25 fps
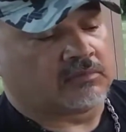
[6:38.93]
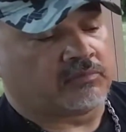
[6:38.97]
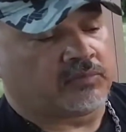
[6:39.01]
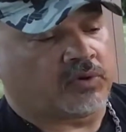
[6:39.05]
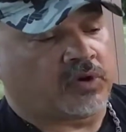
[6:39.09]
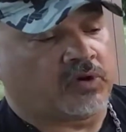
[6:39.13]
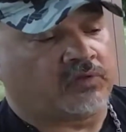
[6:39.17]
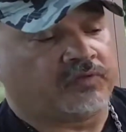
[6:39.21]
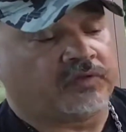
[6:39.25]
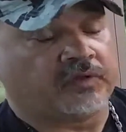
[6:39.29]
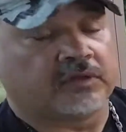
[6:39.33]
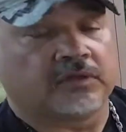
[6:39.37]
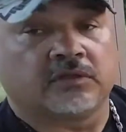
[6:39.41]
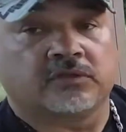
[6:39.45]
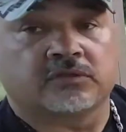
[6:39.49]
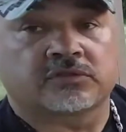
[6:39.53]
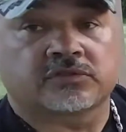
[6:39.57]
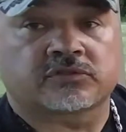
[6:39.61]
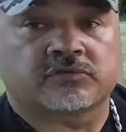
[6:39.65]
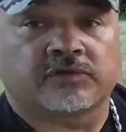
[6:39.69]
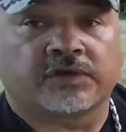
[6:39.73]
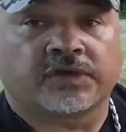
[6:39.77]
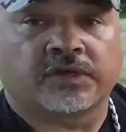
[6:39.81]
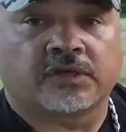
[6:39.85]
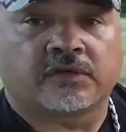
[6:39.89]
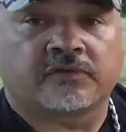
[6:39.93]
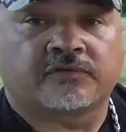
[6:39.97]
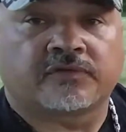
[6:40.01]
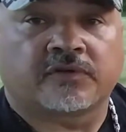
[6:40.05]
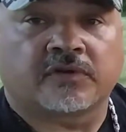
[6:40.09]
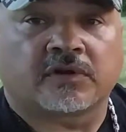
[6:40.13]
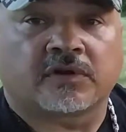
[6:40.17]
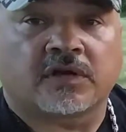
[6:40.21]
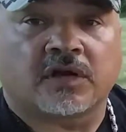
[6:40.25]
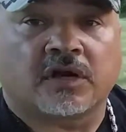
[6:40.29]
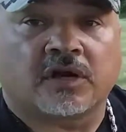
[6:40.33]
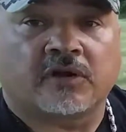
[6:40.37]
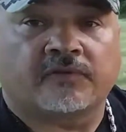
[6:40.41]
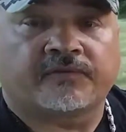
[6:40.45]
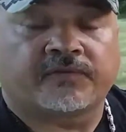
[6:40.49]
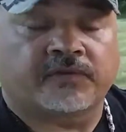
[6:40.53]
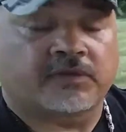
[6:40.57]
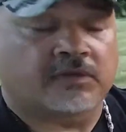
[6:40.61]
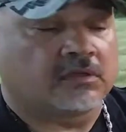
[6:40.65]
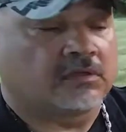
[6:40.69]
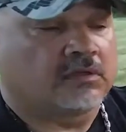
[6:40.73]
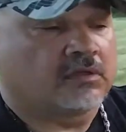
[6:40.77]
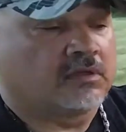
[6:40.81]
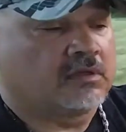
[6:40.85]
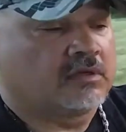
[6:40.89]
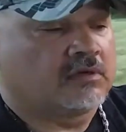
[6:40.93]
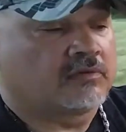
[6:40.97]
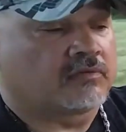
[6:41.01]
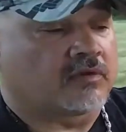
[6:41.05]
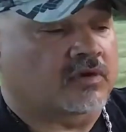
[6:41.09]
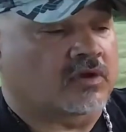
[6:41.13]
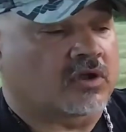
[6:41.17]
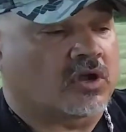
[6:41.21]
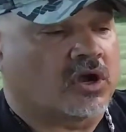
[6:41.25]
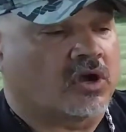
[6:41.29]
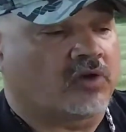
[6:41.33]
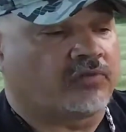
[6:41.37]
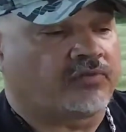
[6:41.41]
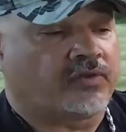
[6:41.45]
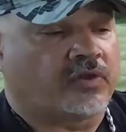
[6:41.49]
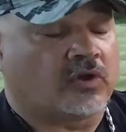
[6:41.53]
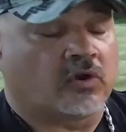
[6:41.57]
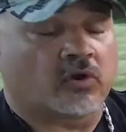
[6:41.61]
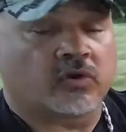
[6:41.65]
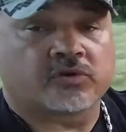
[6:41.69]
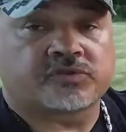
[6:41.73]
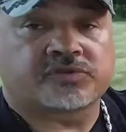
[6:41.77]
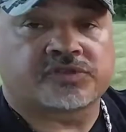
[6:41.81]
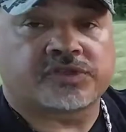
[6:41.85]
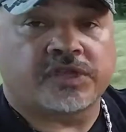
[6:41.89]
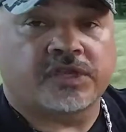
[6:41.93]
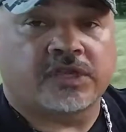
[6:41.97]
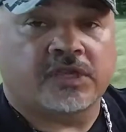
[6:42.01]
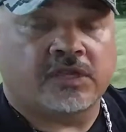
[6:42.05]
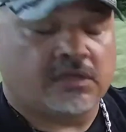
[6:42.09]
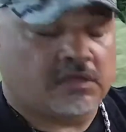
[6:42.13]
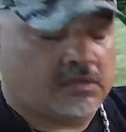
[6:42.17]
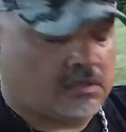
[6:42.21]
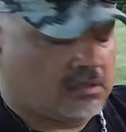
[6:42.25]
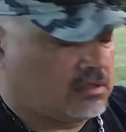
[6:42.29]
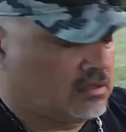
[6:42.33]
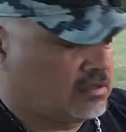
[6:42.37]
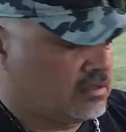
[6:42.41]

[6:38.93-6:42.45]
Perfect little strainer for coffee or tea.